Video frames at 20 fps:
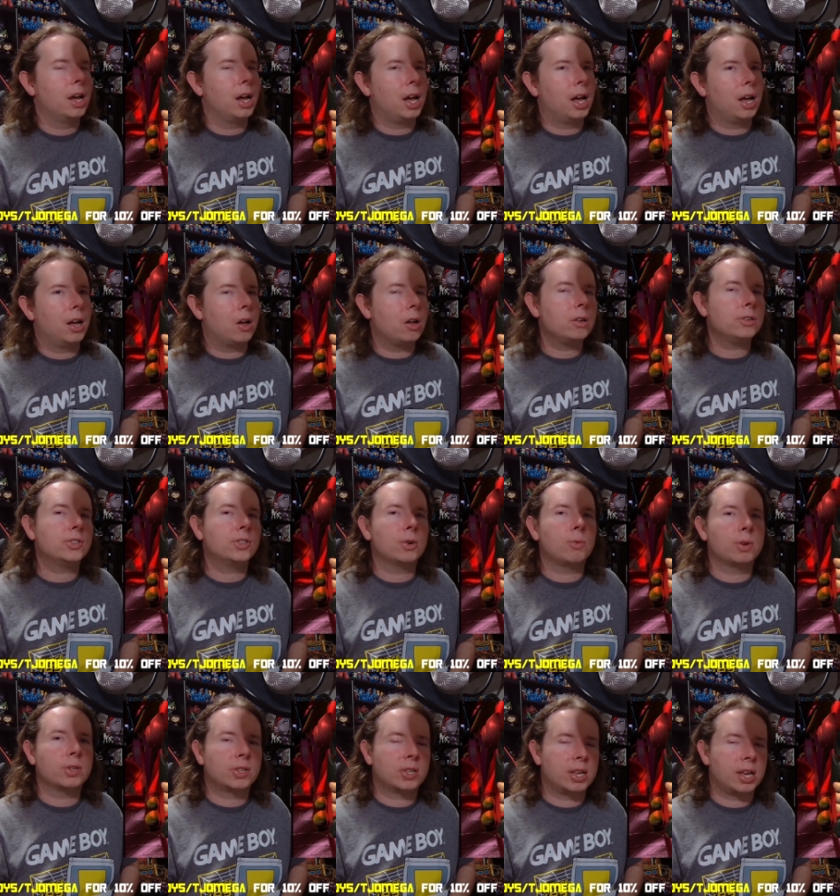Uh, also,
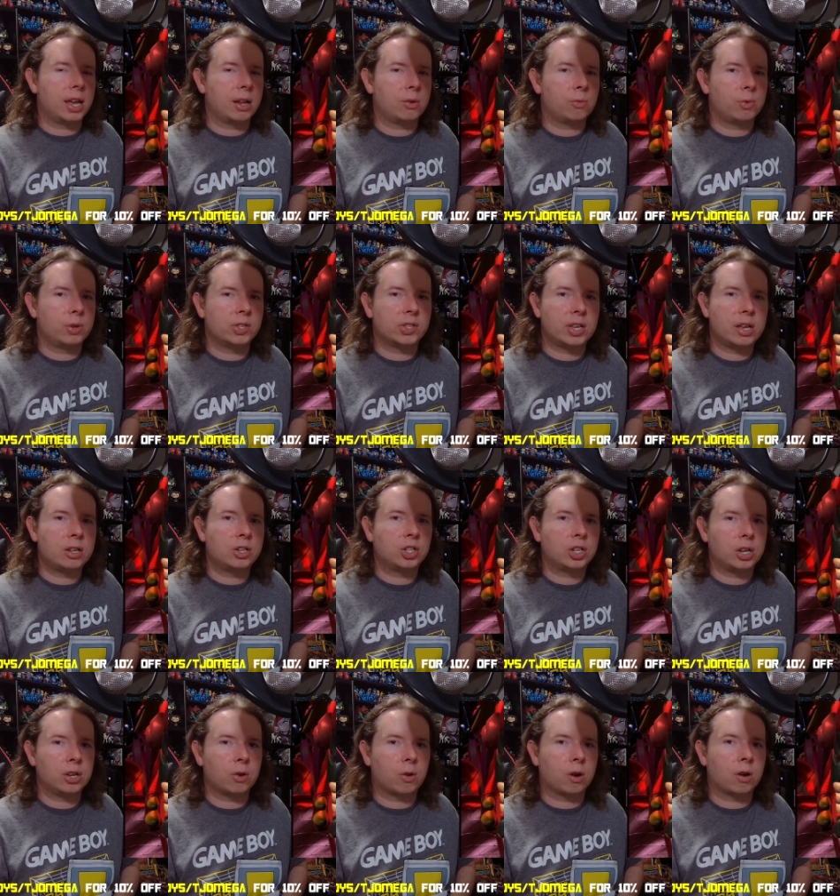once again, we see
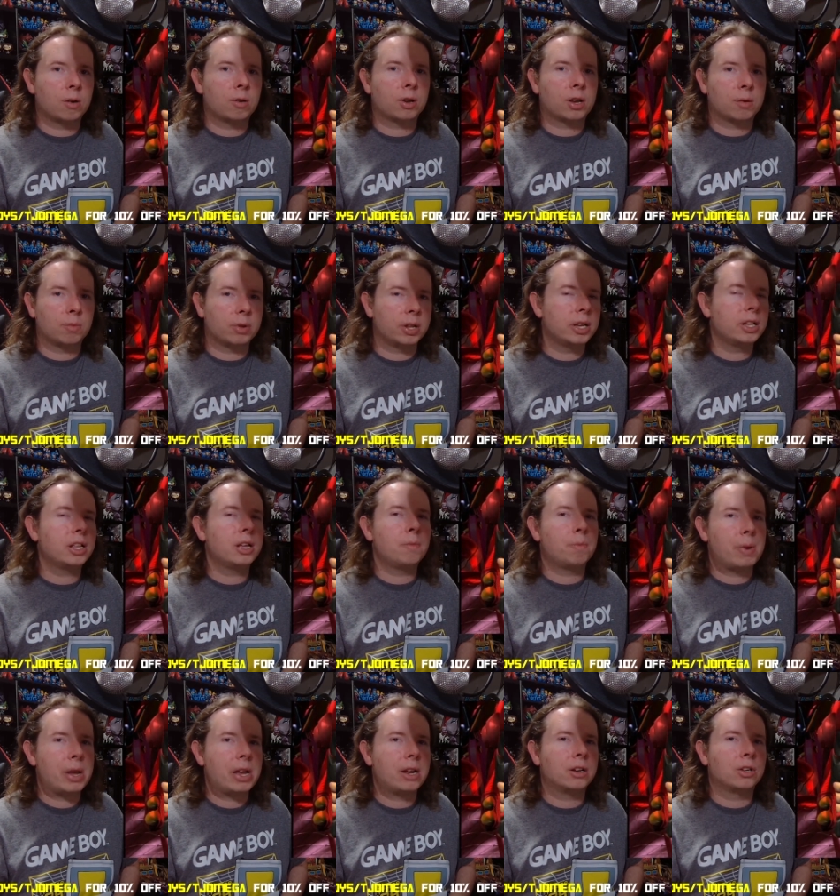Cheetor completely
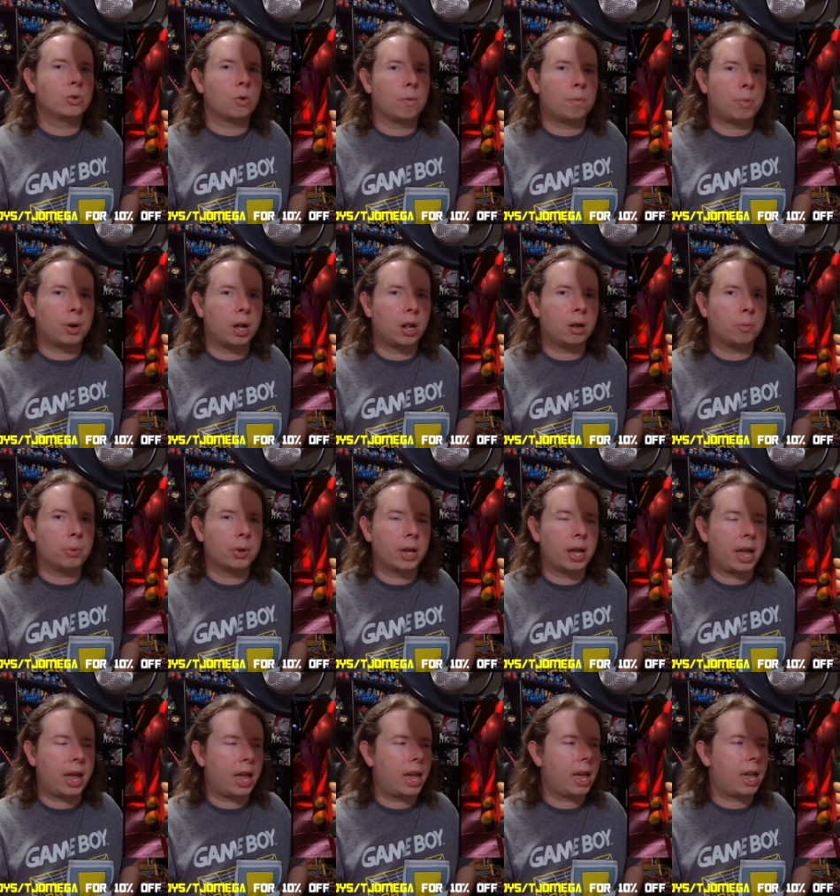beaten to a pulp
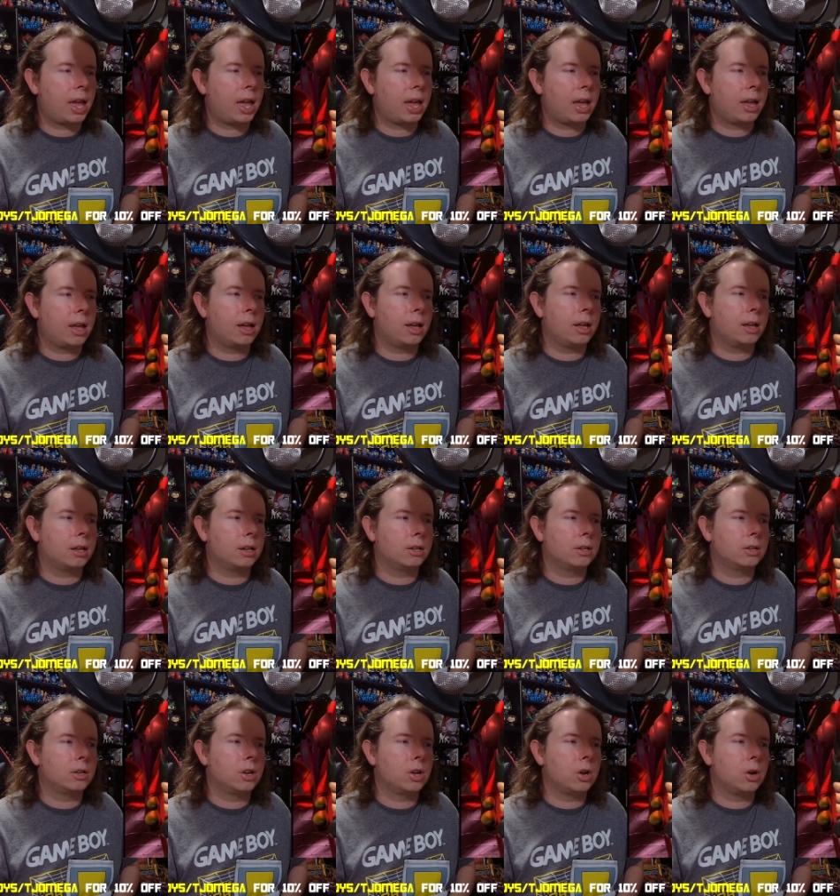
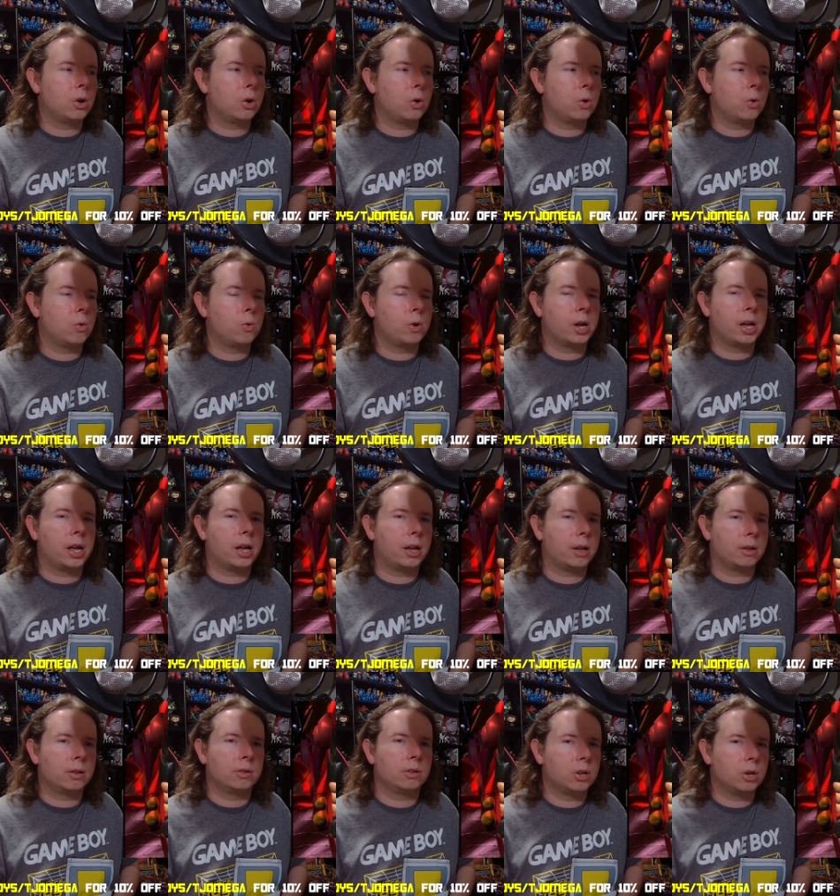and no
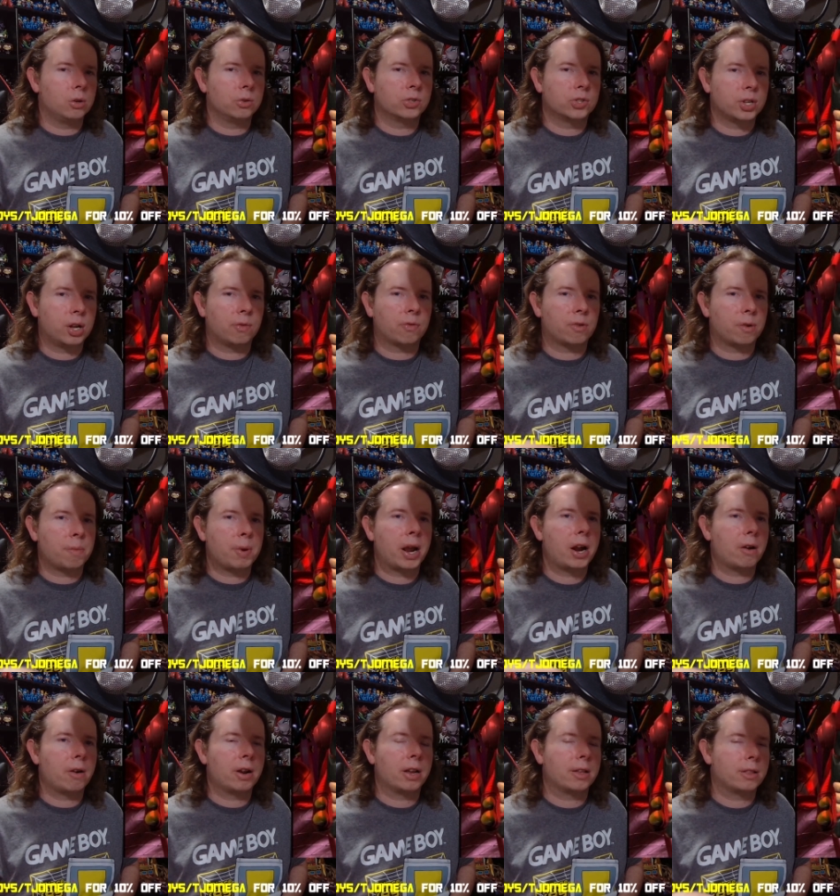uh, no
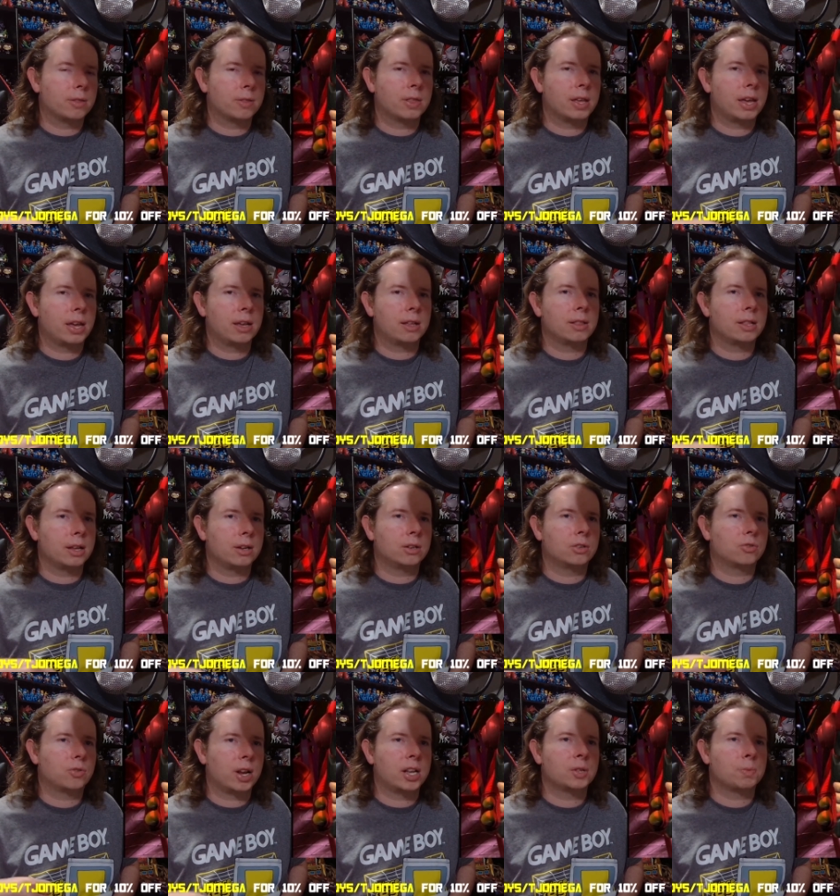self-repairing thing that
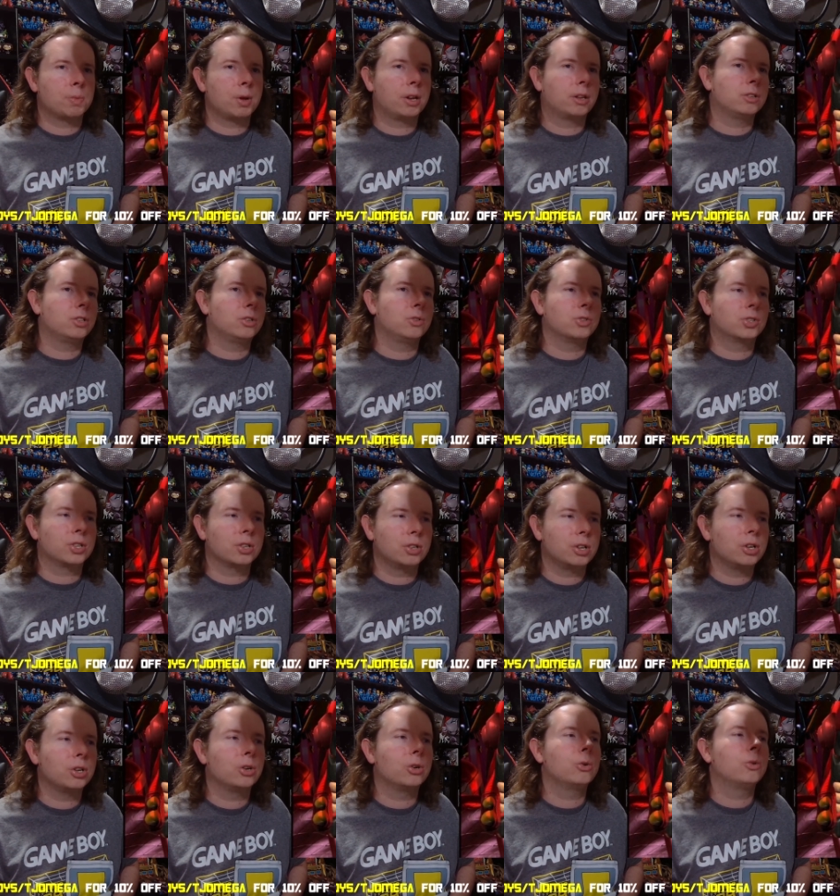Transmetal 2s can
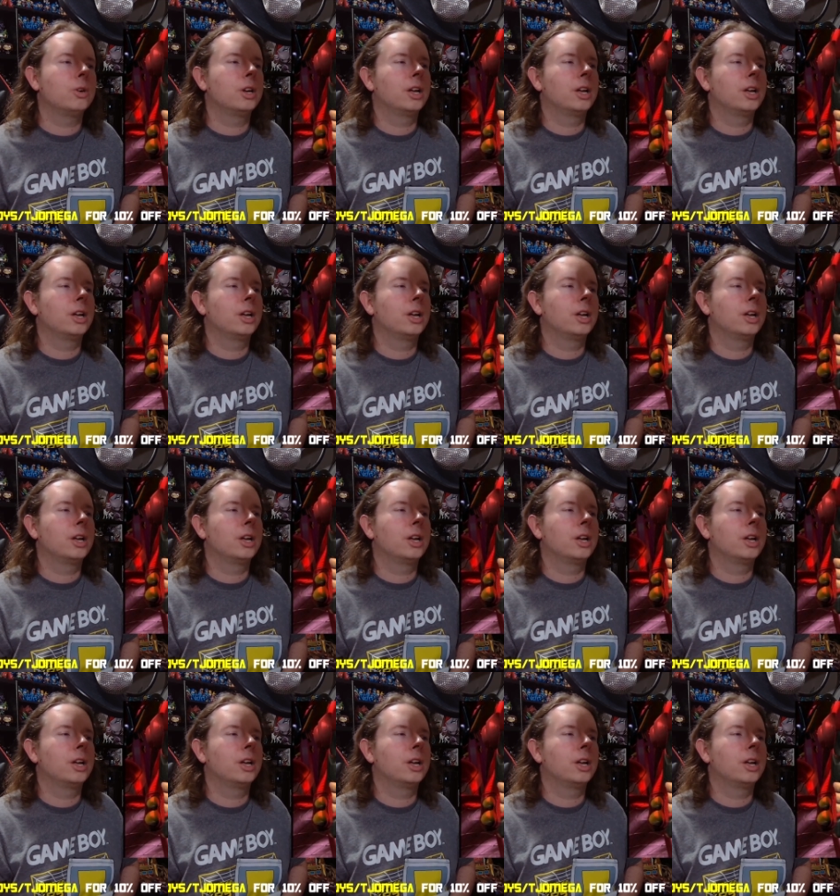do.